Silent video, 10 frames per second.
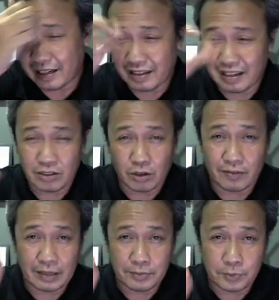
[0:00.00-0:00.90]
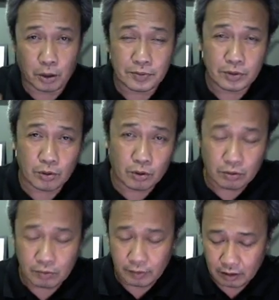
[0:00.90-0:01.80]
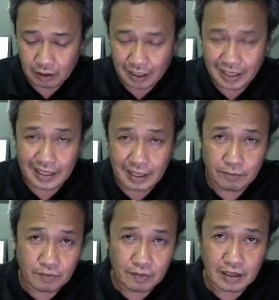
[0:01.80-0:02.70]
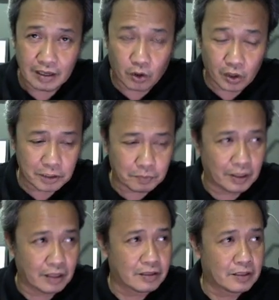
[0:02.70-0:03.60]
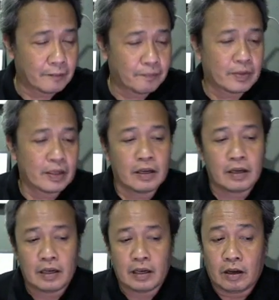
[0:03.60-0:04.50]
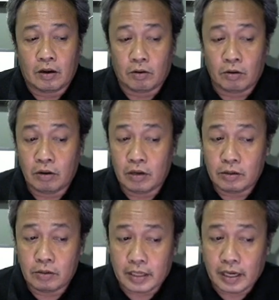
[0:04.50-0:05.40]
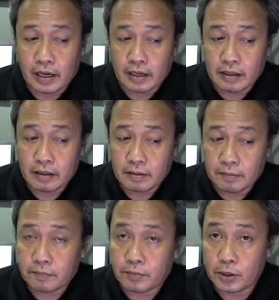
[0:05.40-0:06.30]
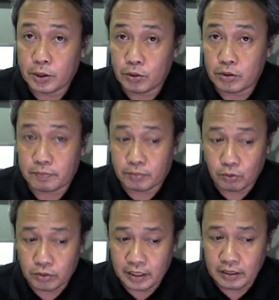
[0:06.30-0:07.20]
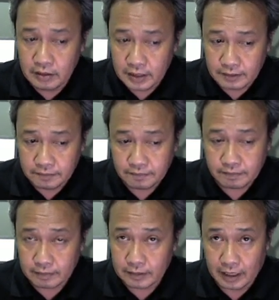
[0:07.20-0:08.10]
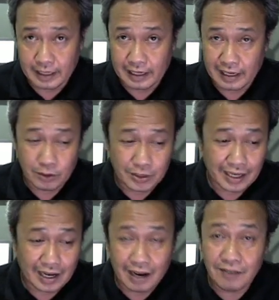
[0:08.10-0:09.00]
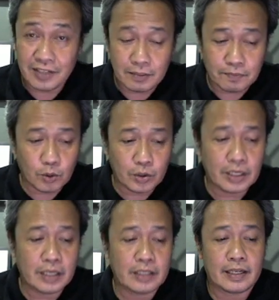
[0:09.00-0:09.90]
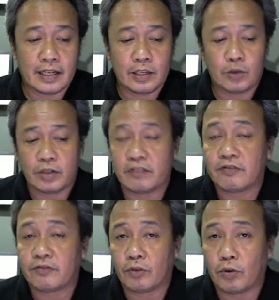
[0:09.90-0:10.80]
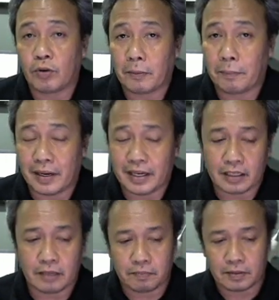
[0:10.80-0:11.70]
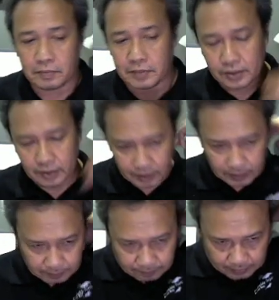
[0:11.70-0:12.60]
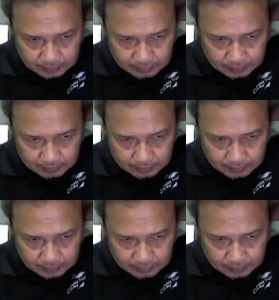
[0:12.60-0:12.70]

sort of absorbs or clean up the oil spills. Or you can produce proteins, right? And then you can harvest the proteins and then use it for medical purposes. All